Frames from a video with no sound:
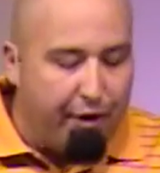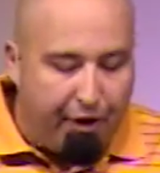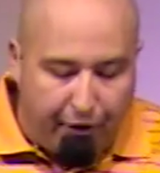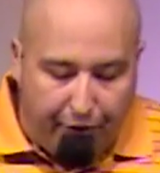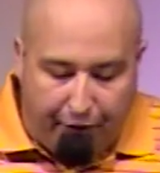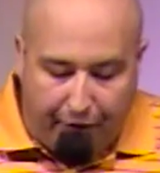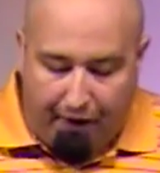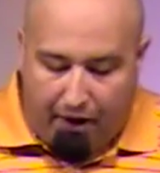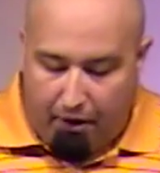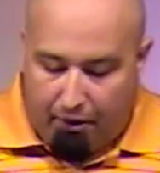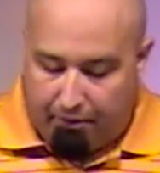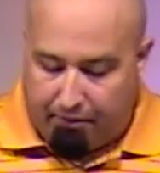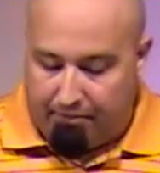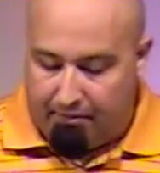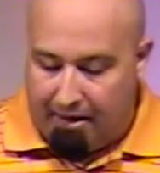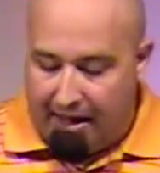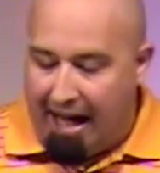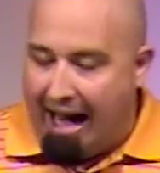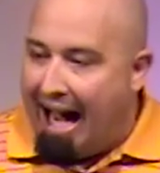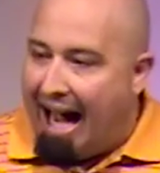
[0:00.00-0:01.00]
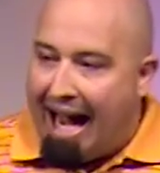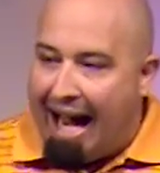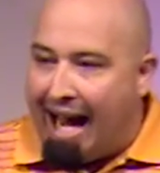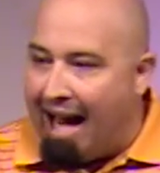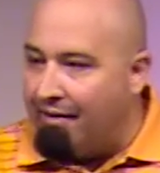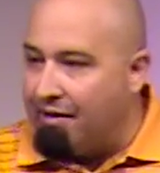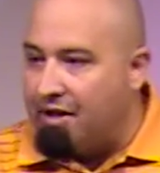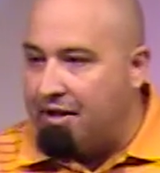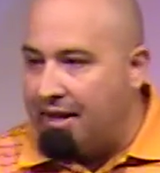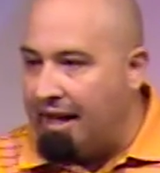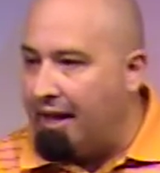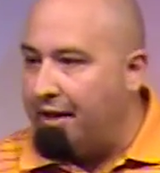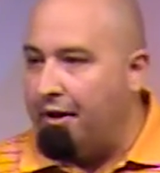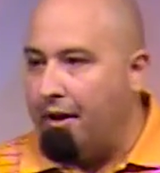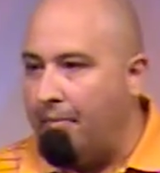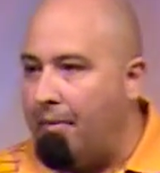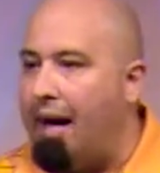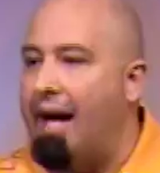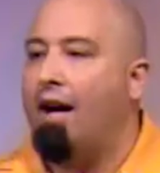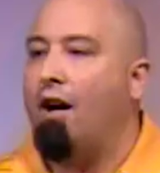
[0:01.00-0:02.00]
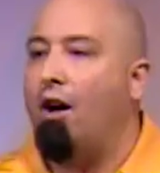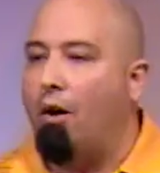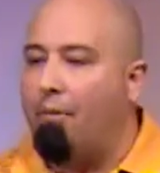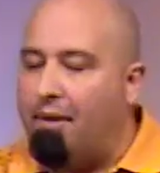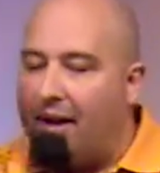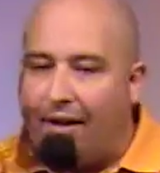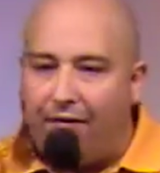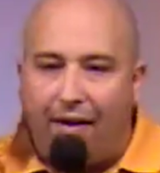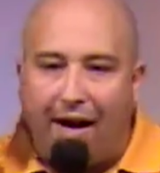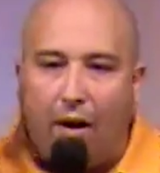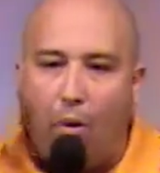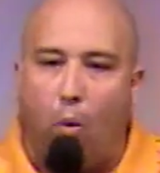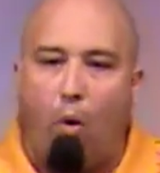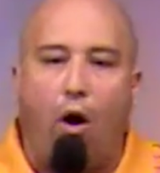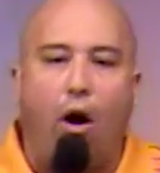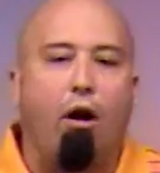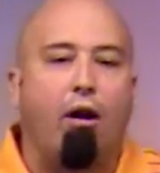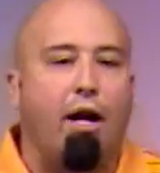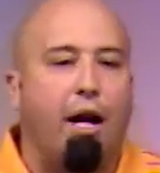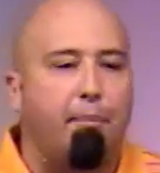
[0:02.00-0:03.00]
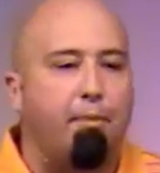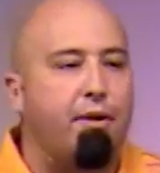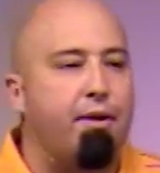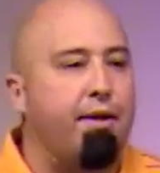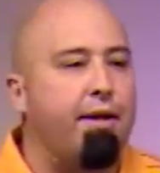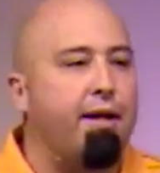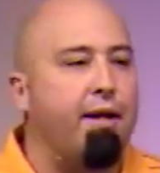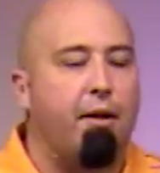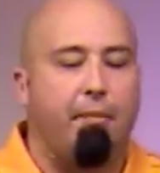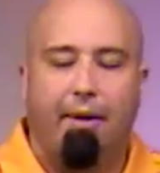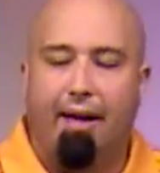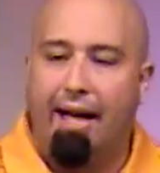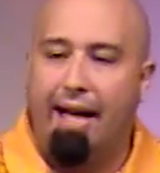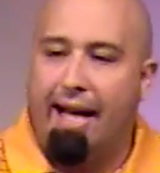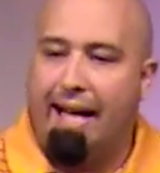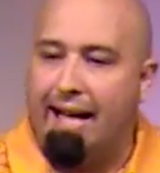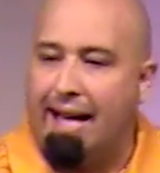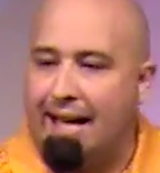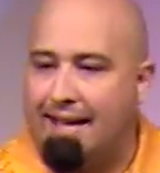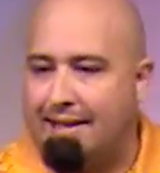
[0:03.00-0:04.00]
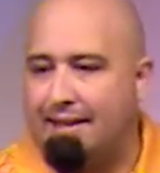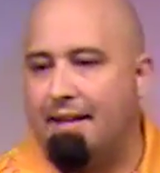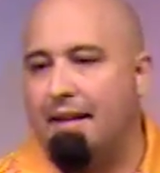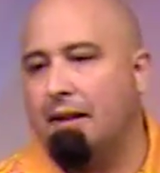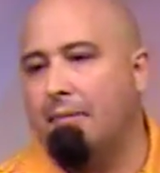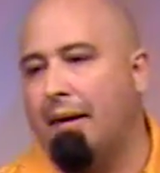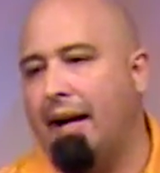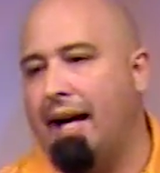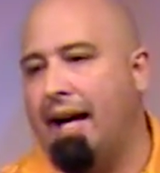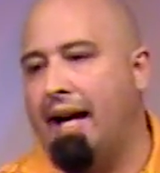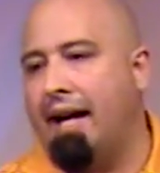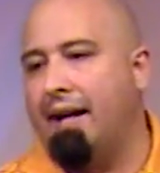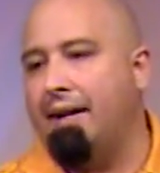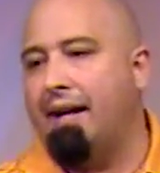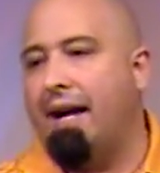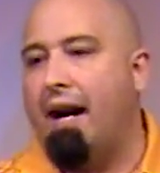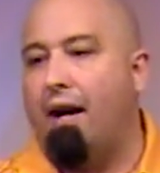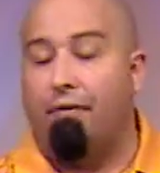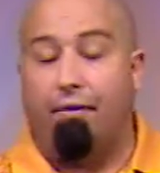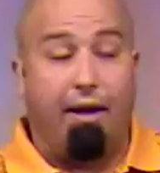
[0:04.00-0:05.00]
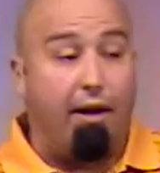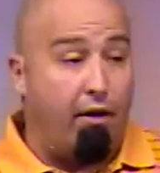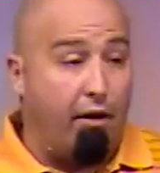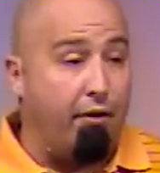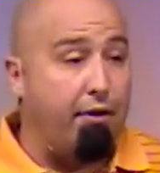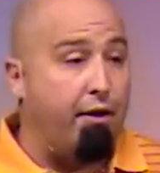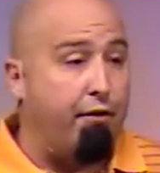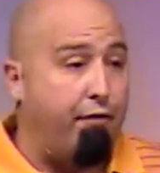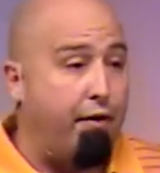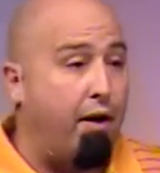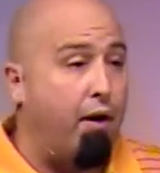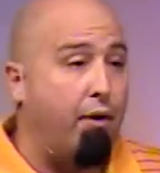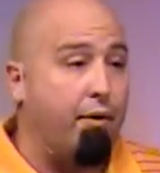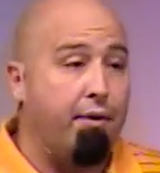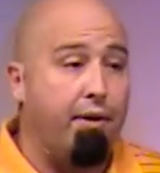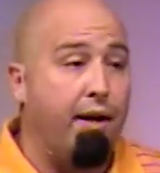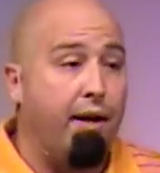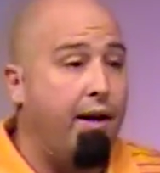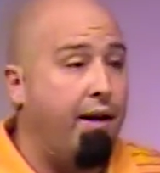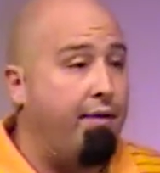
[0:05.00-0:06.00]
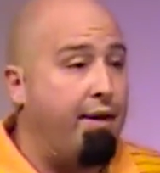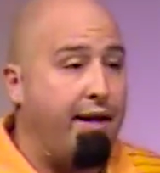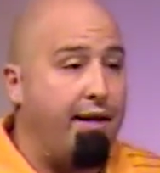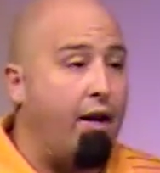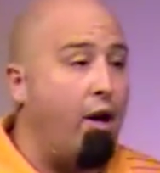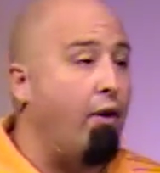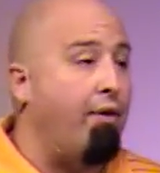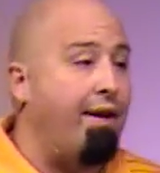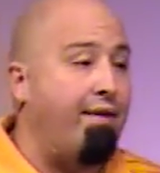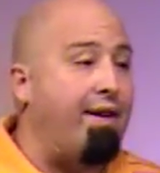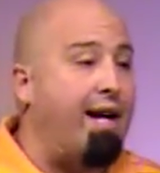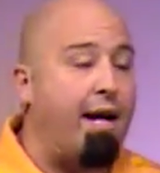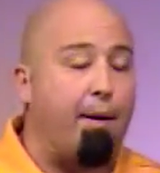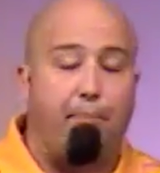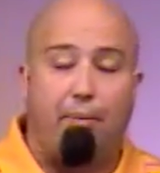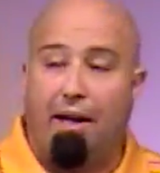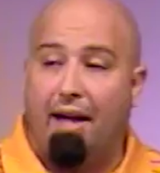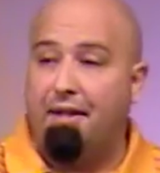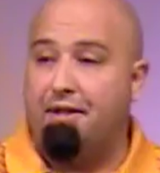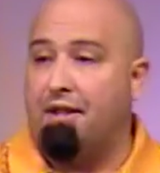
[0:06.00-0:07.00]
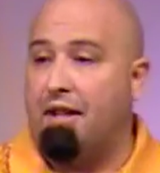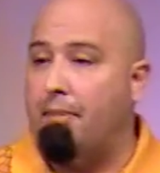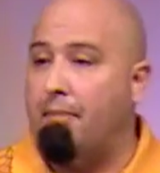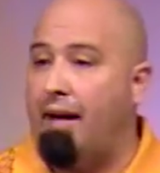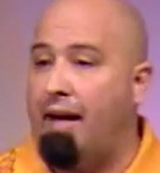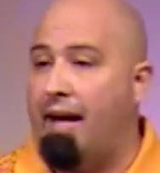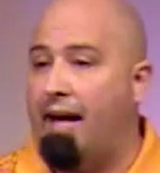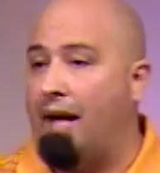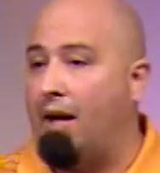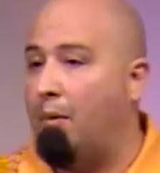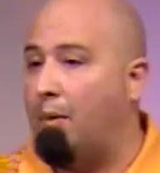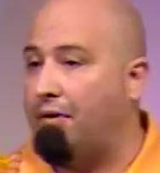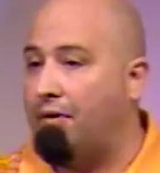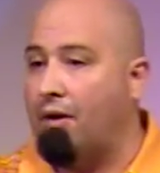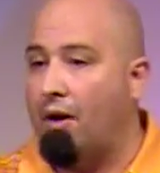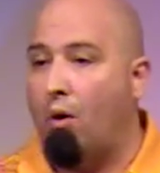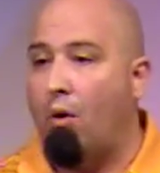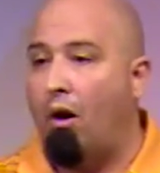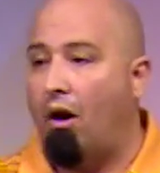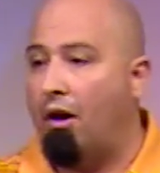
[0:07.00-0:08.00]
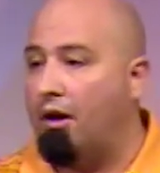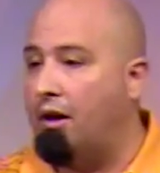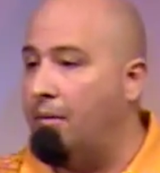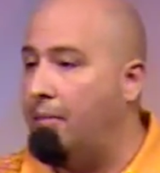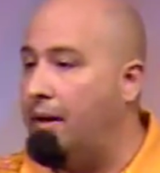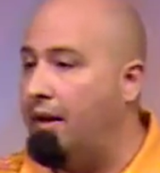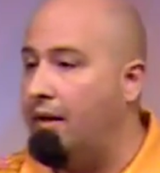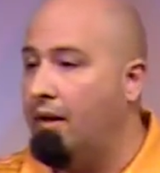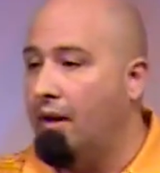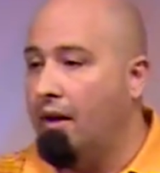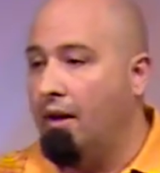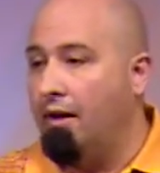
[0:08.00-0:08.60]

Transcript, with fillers: their phone. I have a standard in my home that if I walk up to them and I stick my hand out, they're on their phone, they know they've got to place it in my hand with no argument,